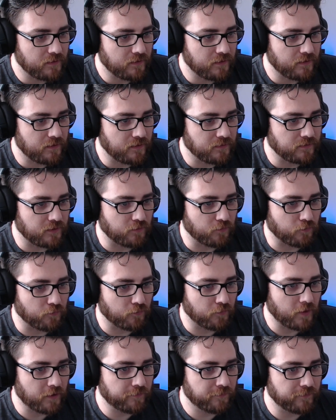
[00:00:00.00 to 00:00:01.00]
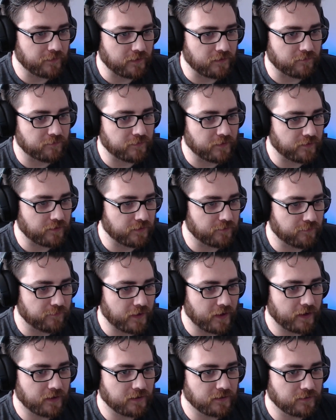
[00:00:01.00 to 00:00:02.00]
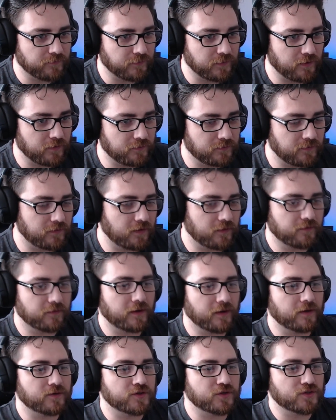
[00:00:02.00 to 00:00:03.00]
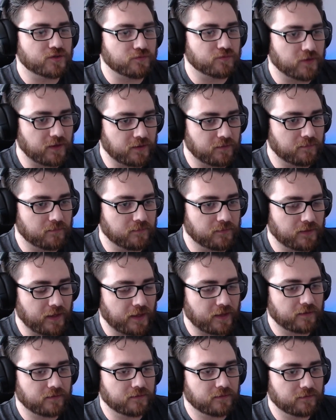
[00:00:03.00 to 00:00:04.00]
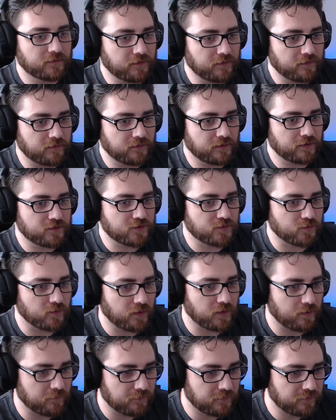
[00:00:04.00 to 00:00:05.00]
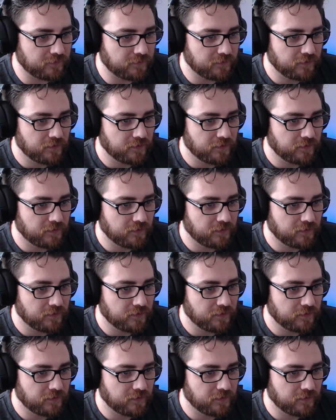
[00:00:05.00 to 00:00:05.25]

And then rough and very fine, if we go to the other extreme, the ends here, the extremes.